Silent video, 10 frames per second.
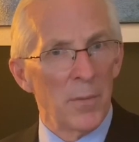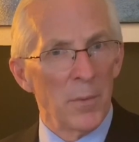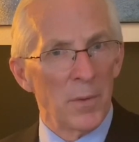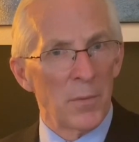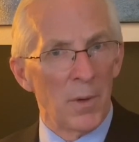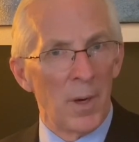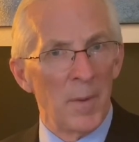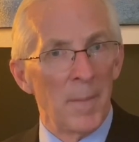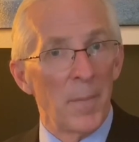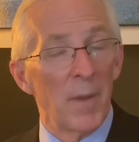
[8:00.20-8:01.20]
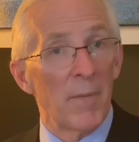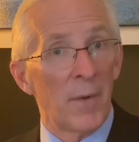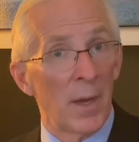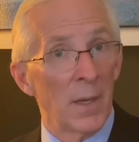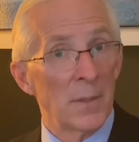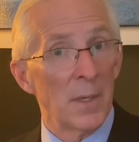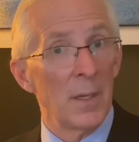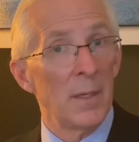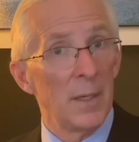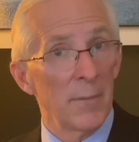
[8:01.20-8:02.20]
through a trauma follows a
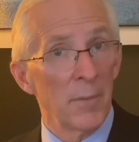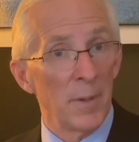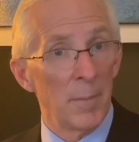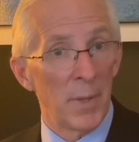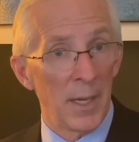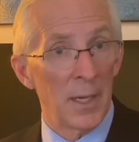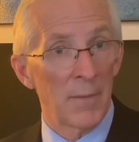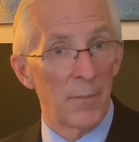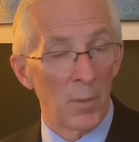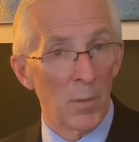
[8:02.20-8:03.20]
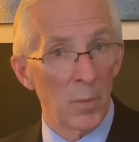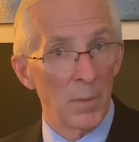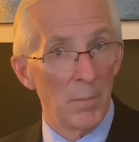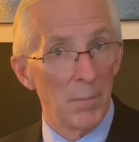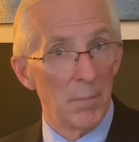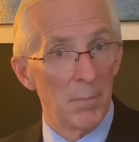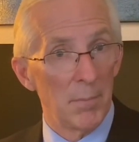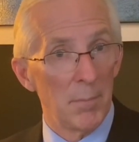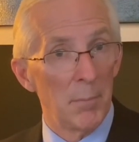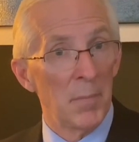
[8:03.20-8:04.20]
different path forward.
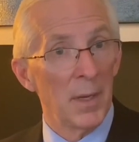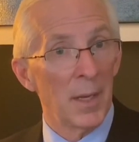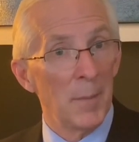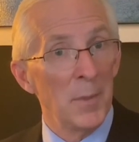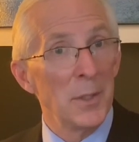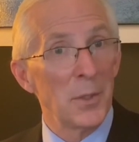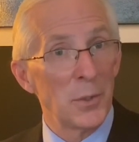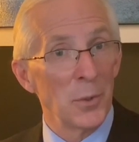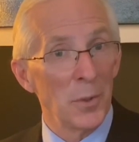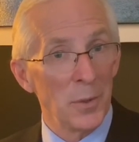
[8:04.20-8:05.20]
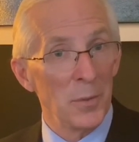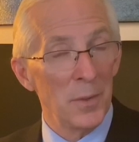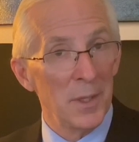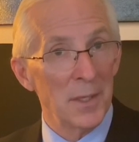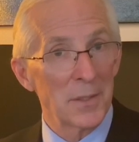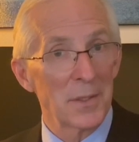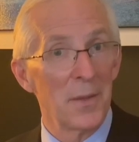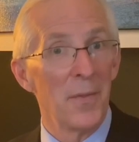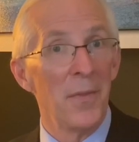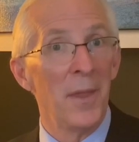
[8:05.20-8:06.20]
But let me assure you this,
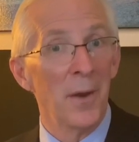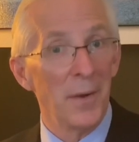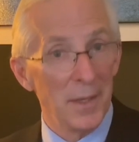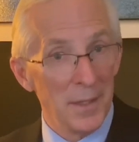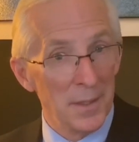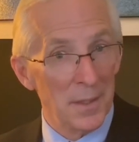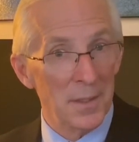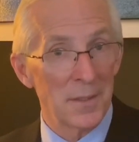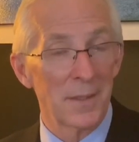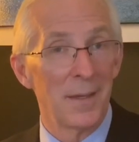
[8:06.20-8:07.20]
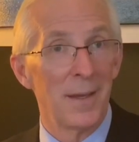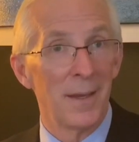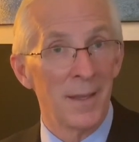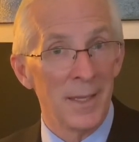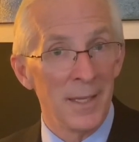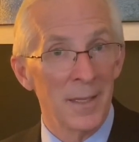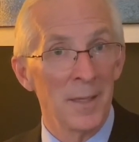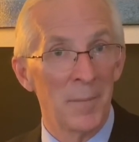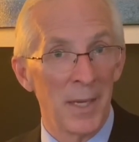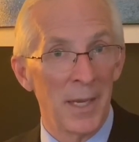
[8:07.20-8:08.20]
there is a
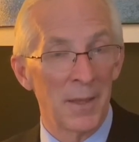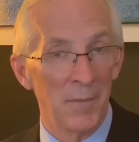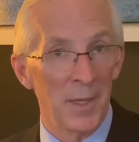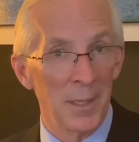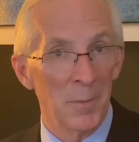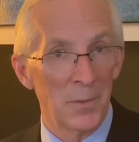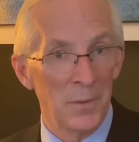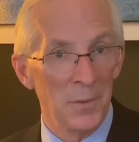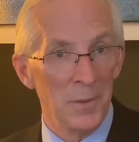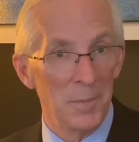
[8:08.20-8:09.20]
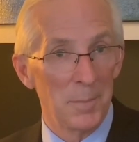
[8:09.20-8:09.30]
healing path available to you.